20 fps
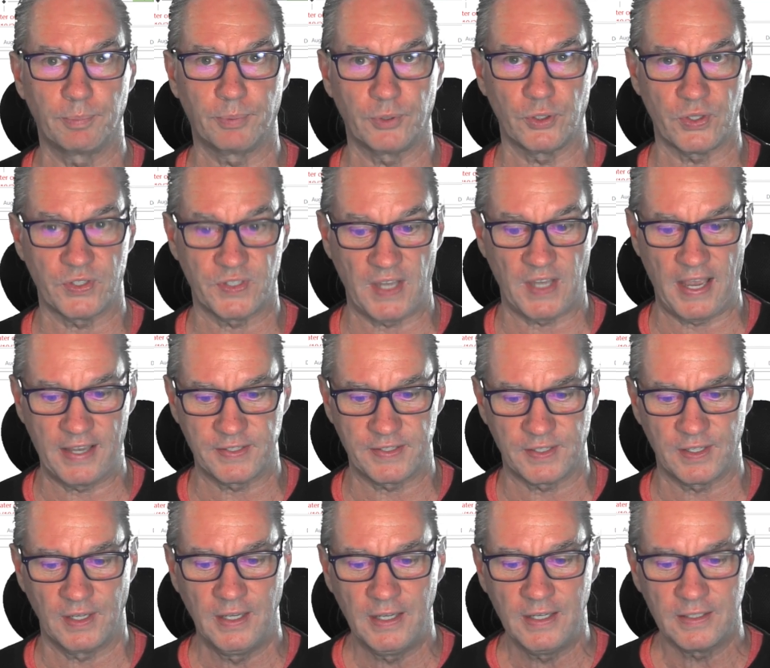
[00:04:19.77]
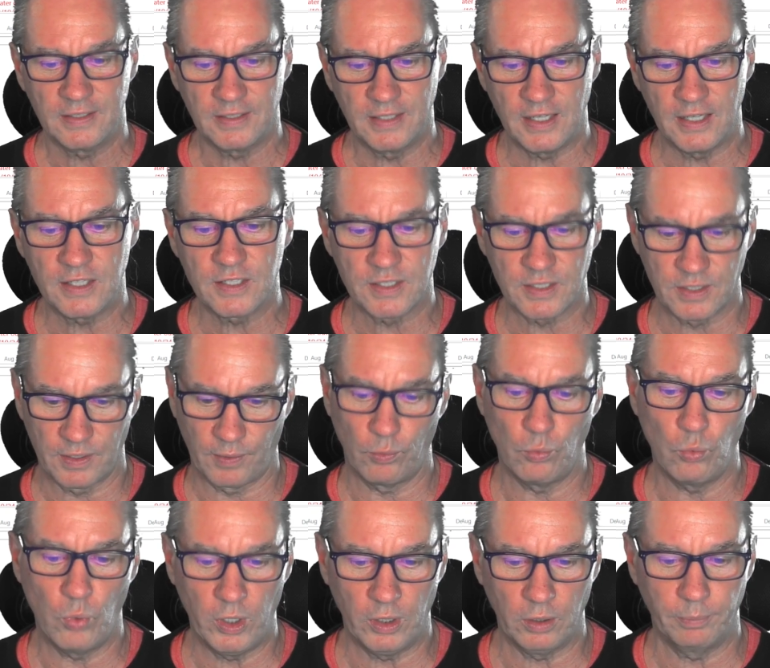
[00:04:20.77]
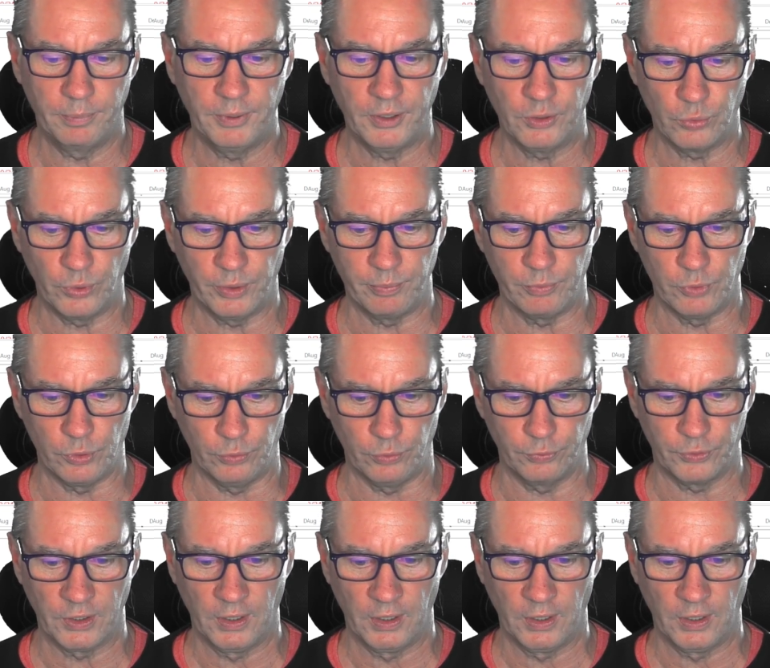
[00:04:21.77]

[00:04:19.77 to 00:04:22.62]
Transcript: process this will be removed.